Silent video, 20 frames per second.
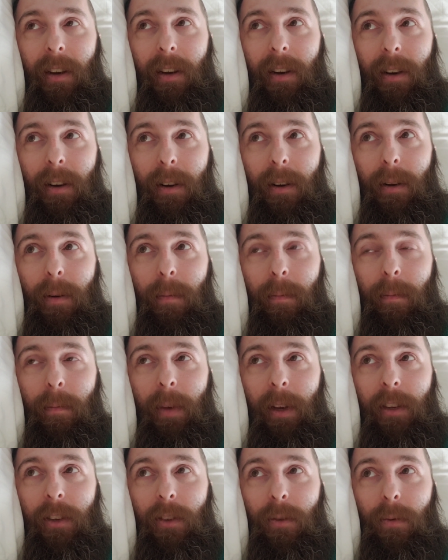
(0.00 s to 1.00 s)
Um,
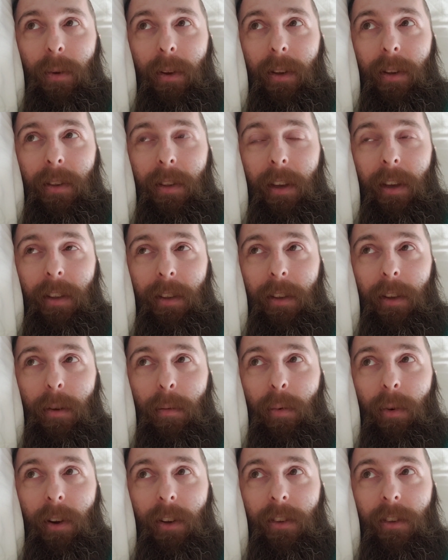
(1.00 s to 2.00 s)
mixed with
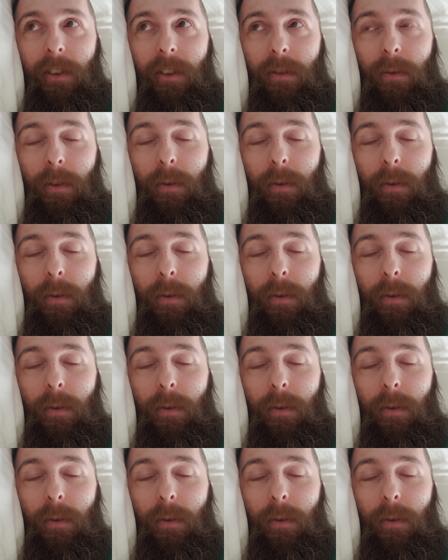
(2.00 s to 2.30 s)
antidepressants,